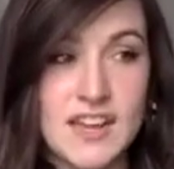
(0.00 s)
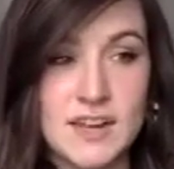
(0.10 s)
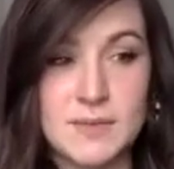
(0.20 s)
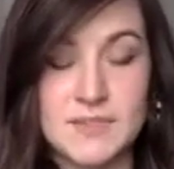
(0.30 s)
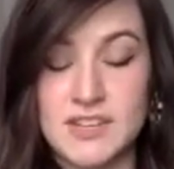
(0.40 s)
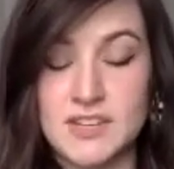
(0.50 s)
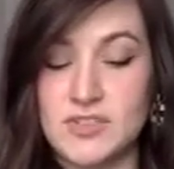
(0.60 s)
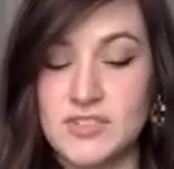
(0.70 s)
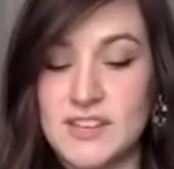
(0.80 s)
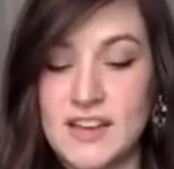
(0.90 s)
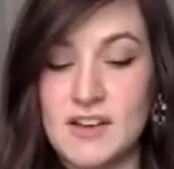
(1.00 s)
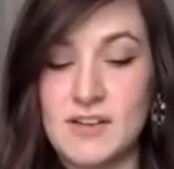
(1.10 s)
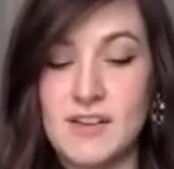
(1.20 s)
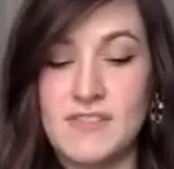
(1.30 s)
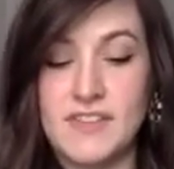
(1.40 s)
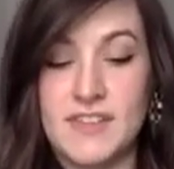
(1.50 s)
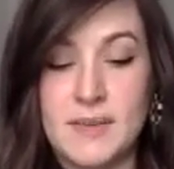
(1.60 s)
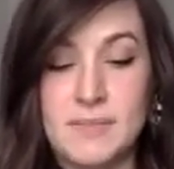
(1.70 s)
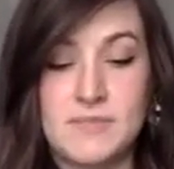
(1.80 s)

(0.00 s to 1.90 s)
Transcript: And it was interesting how I feel like it